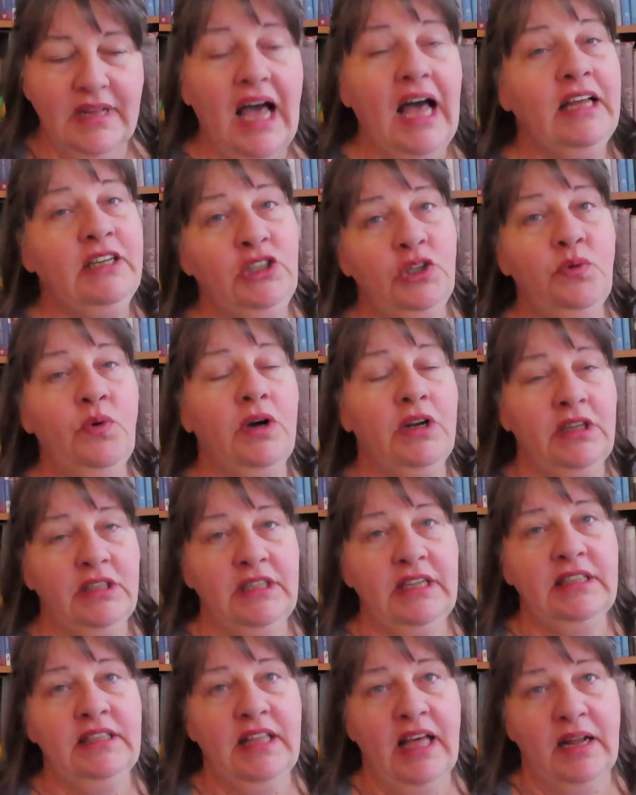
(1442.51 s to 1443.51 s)
I do want to
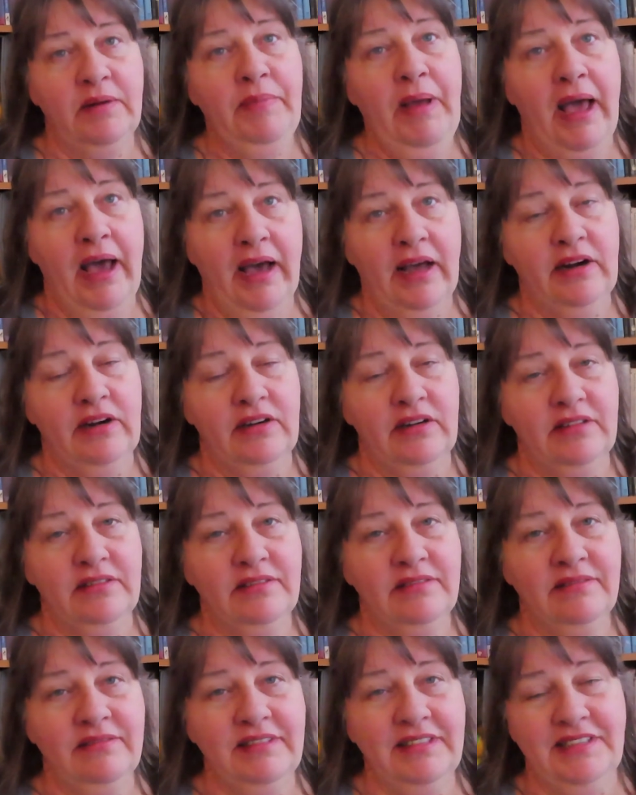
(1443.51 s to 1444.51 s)
knit that pattern.
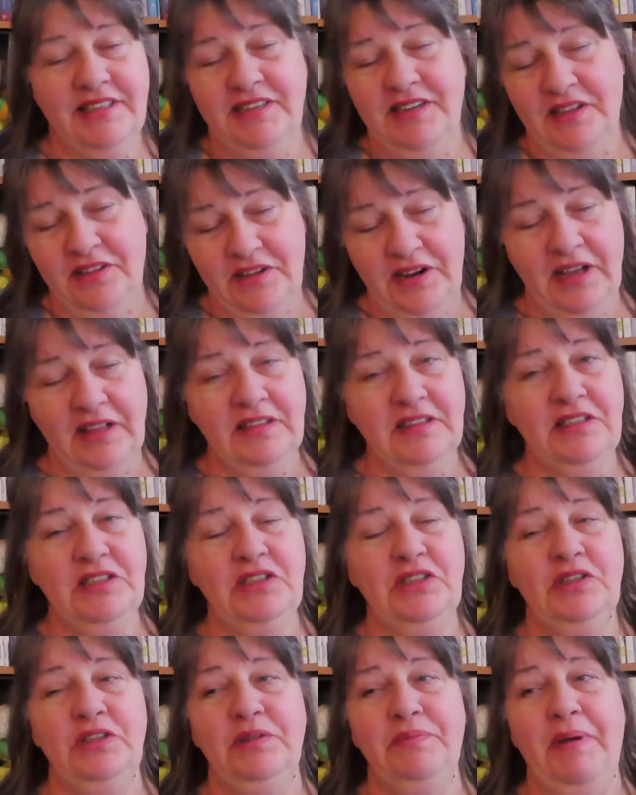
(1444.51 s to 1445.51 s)
It's another Helen
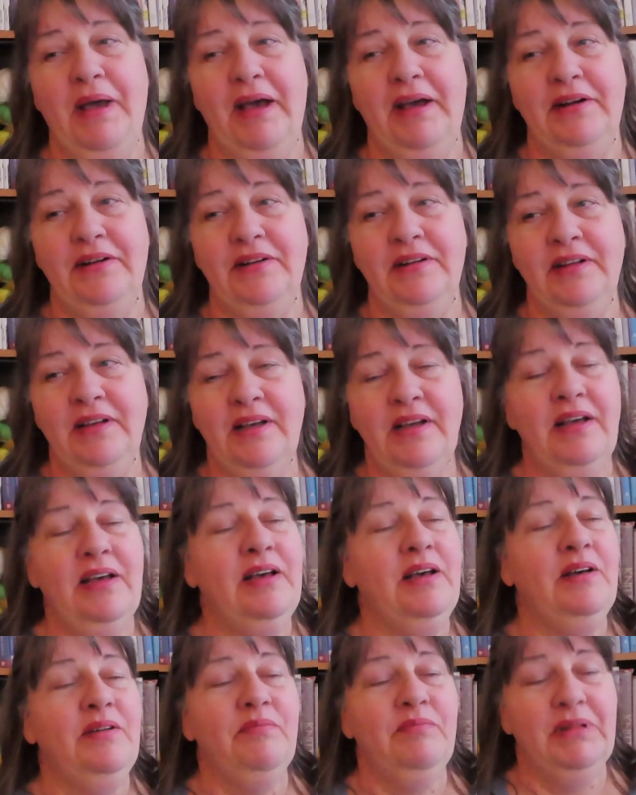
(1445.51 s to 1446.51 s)
Stewart pattern,
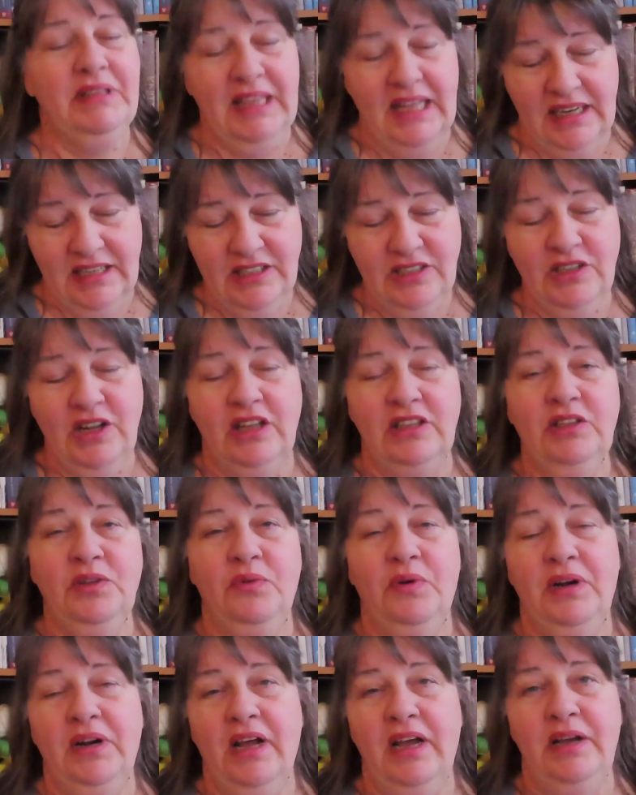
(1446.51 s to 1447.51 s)
but that is not the
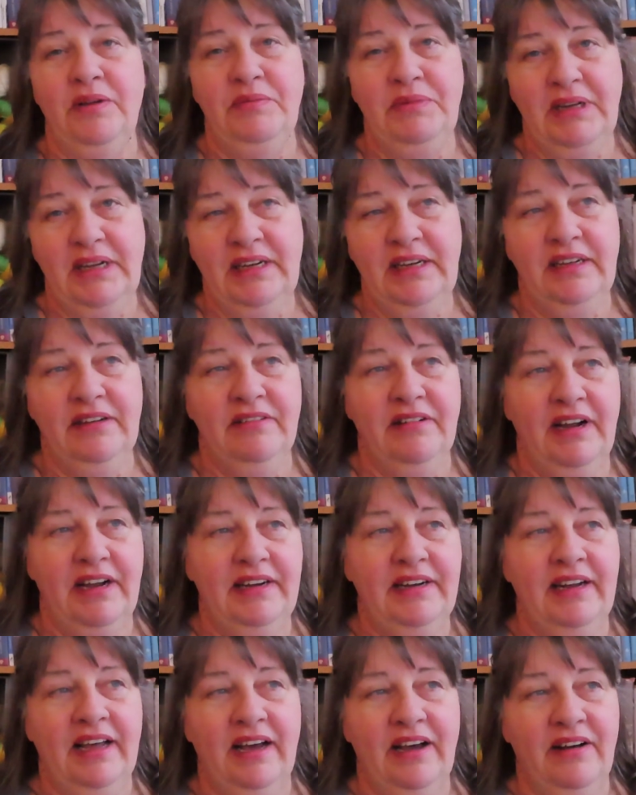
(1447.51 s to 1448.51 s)
one I am knitting
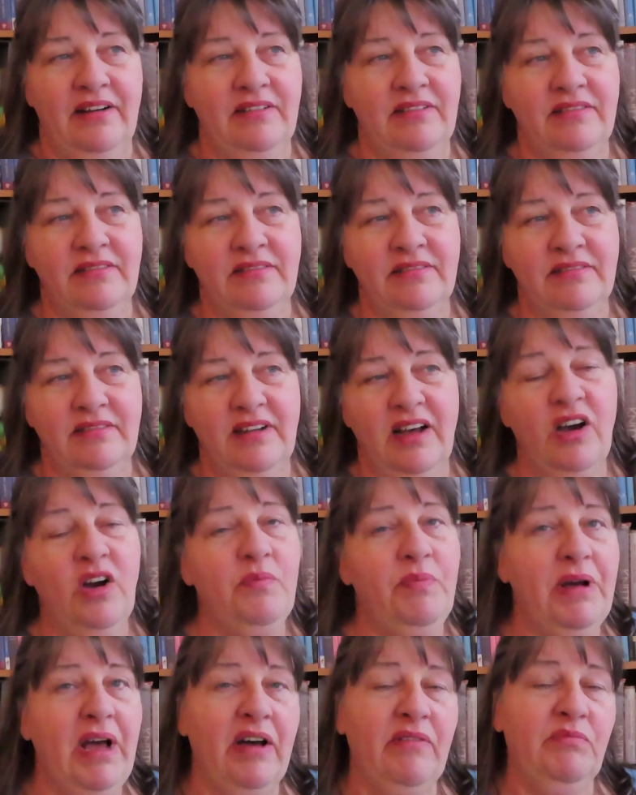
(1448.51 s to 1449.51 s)
right now. I
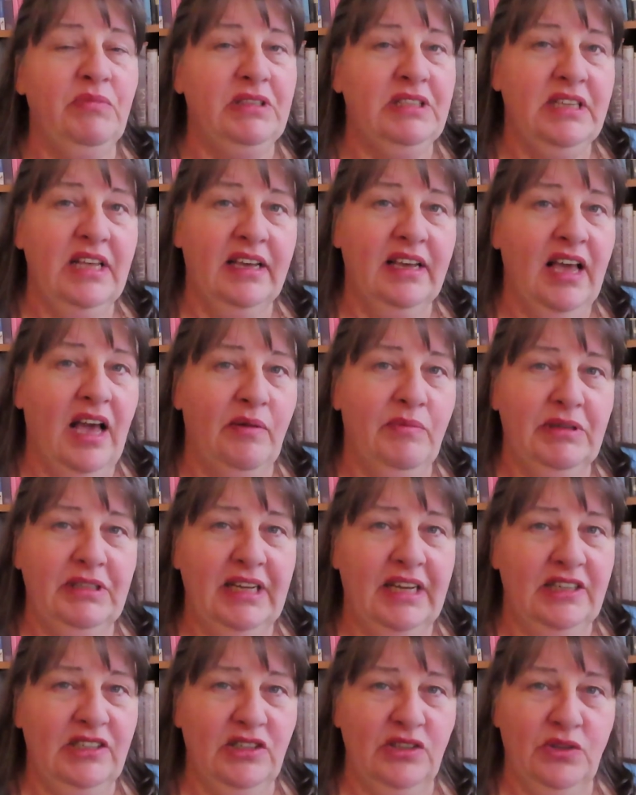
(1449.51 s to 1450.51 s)
hope I haven't been saying
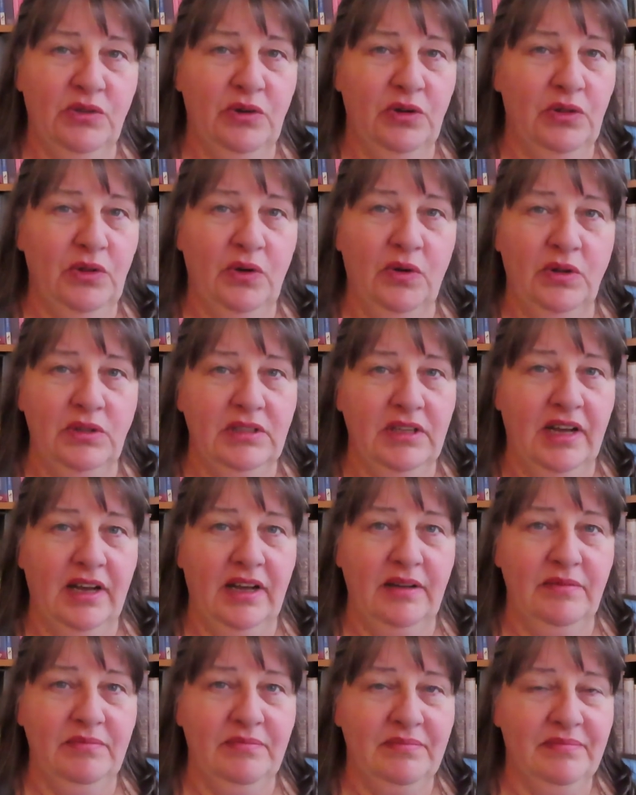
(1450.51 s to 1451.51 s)
habitation throw the whole
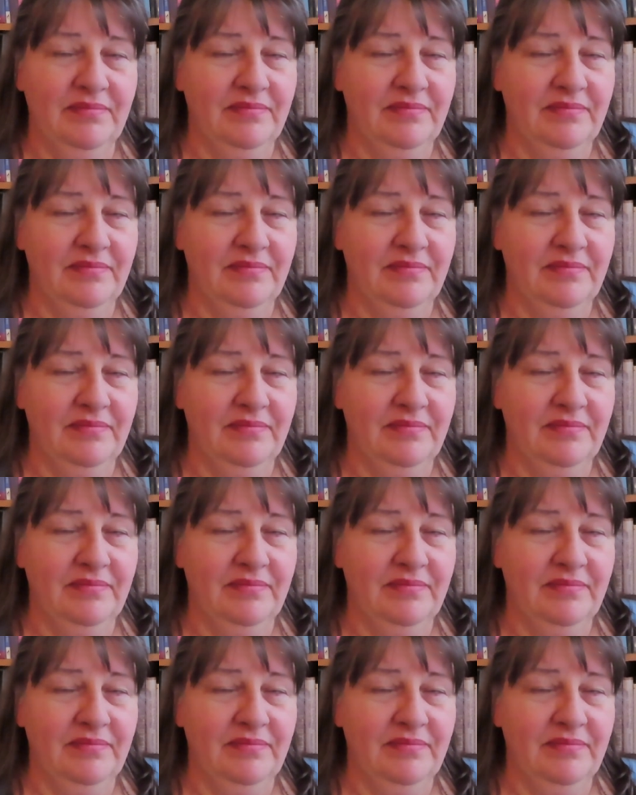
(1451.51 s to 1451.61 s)
time.